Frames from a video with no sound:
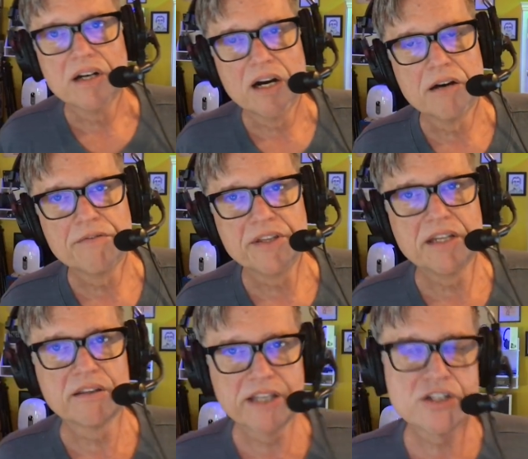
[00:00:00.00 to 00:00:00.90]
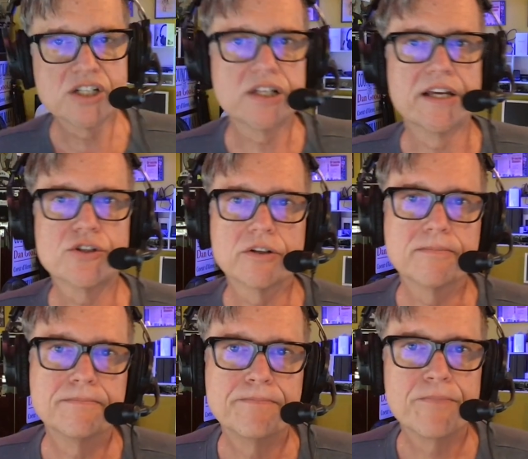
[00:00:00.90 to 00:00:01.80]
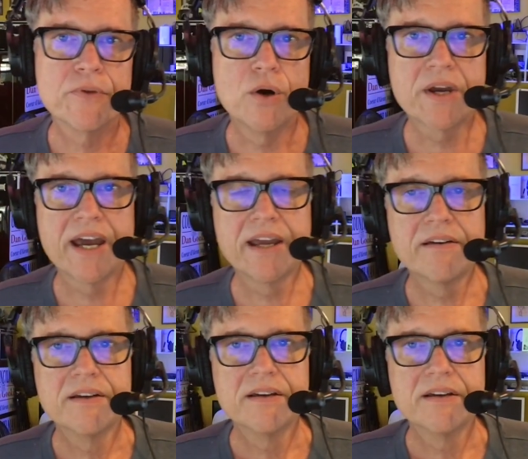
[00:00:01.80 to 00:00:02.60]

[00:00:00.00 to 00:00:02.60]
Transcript: of the legislature, okay?